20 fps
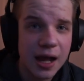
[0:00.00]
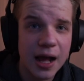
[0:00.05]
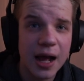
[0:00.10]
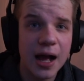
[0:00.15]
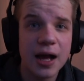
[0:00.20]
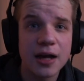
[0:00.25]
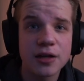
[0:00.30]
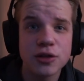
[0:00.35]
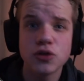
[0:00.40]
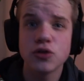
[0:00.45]

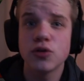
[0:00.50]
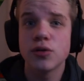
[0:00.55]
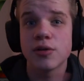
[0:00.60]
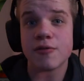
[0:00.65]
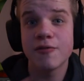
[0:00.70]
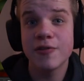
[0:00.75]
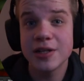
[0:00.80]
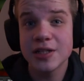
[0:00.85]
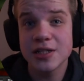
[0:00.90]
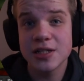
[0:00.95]
I use
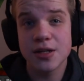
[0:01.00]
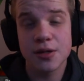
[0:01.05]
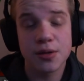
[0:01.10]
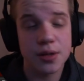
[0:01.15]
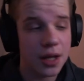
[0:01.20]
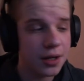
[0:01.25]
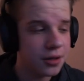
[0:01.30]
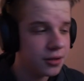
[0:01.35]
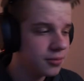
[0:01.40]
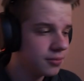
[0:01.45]
Affinity
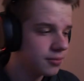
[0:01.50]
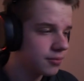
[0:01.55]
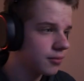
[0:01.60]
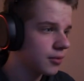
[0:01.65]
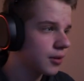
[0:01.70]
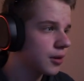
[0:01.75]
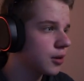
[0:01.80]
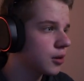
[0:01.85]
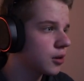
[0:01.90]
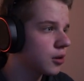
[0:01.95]
Designer,
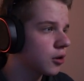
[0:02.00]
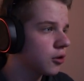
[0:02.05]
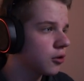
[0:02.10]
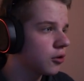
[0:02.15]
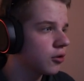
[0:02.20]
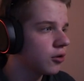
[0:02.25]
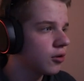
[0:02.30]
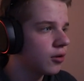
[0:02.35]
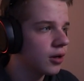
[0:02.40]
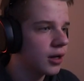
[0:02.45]

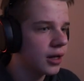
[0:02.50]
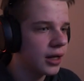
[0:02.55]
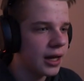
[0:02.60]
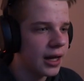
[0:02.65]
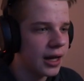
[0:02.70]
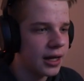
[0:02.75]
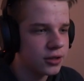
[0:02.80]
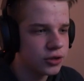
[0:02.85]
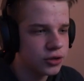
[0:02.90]
so I